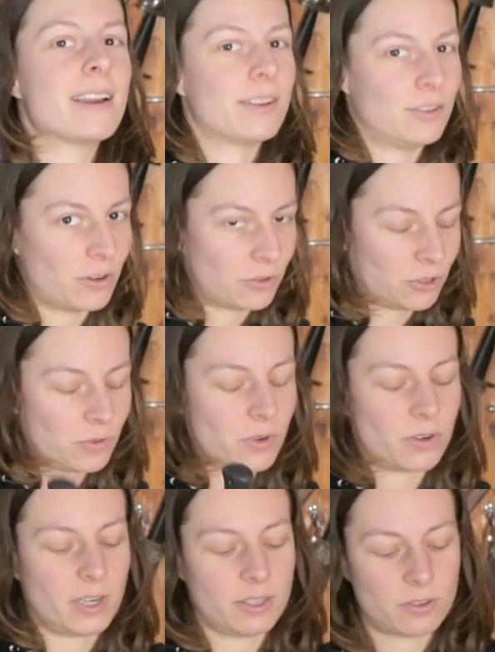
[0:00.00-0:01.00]
Don't you
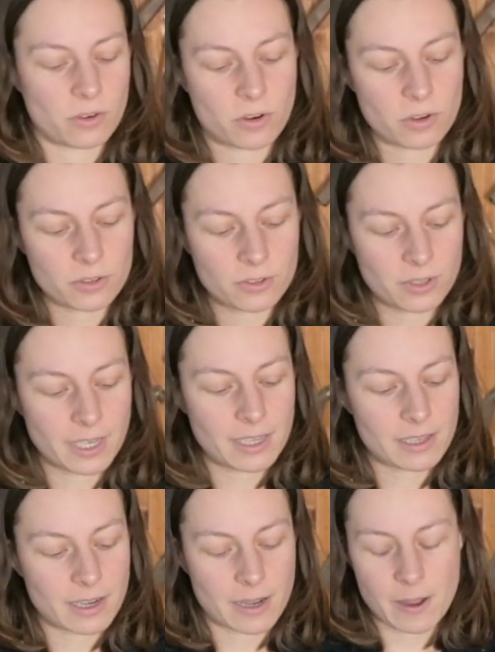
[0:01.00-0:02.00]
worry. So Cold
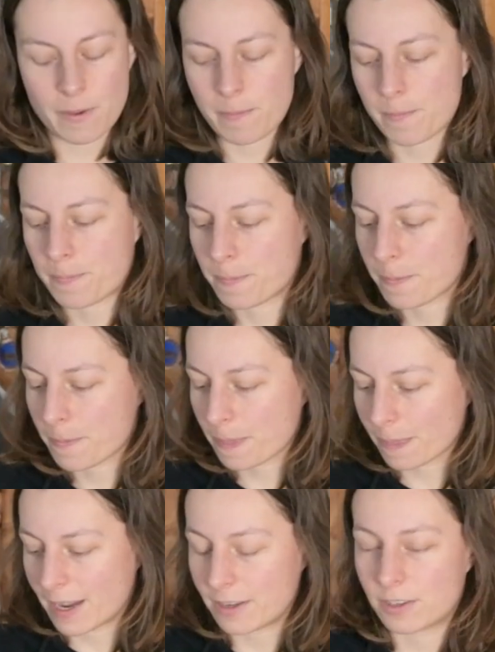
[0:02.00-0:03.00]
Steel
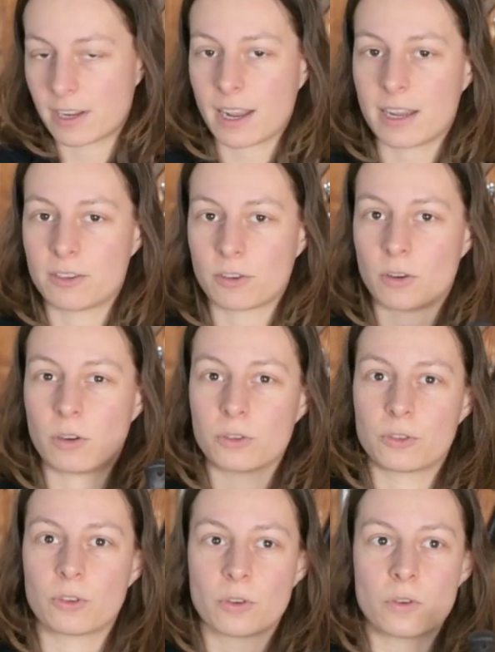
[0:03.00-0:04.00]
has got
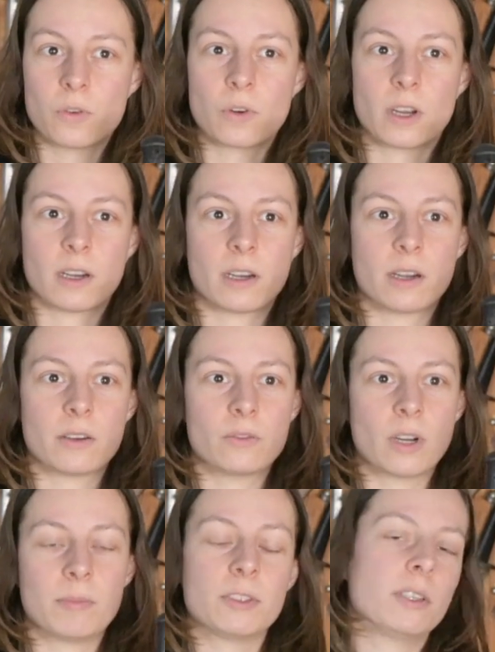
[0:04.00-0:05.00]
also
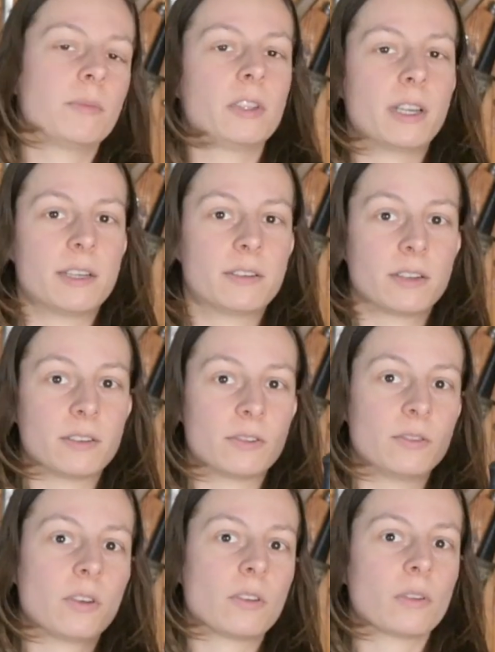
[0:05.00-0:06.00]
rubber
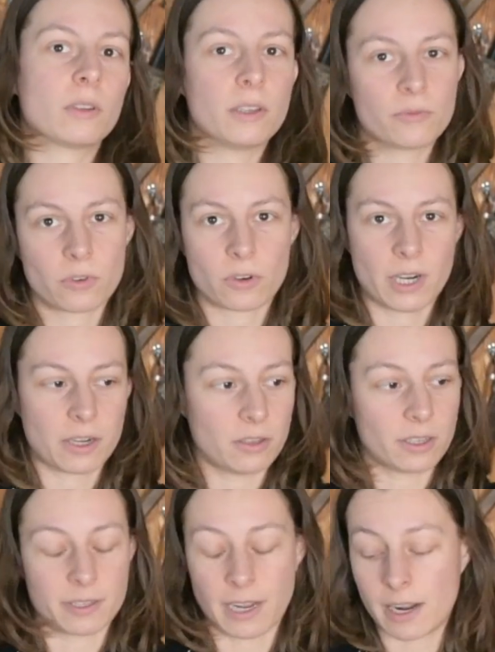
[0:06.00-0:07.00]
simulators, not only for
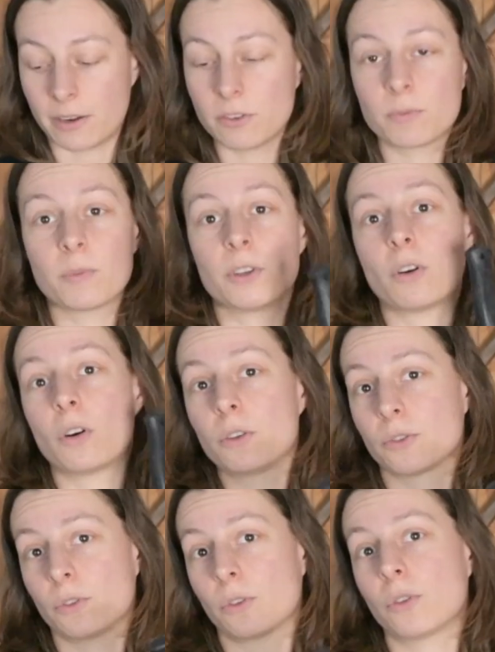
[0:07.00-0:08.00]
regular knives, but
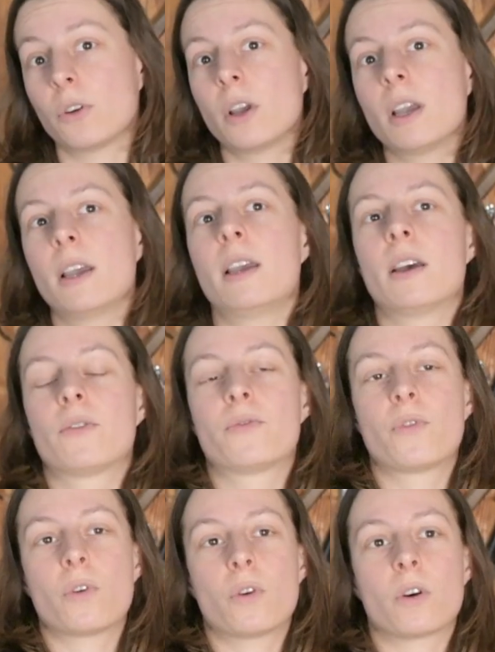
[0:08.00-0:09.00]
also
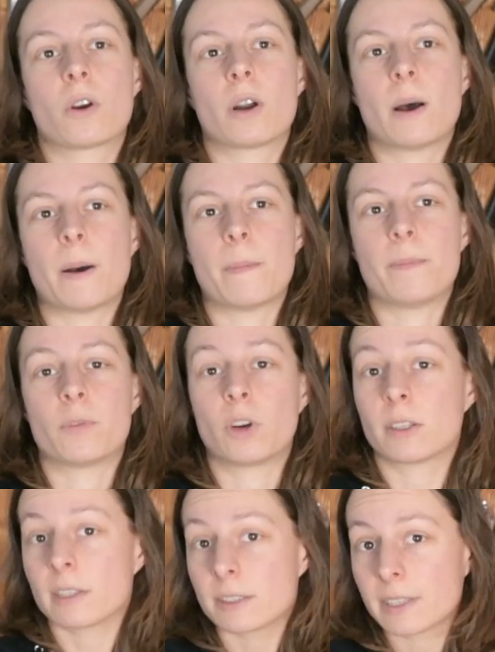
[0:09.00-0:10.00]
for
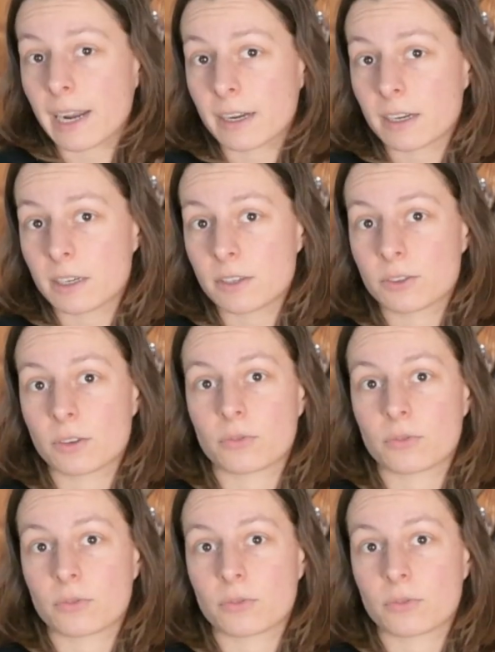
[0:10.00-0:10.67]
roundel daggers. So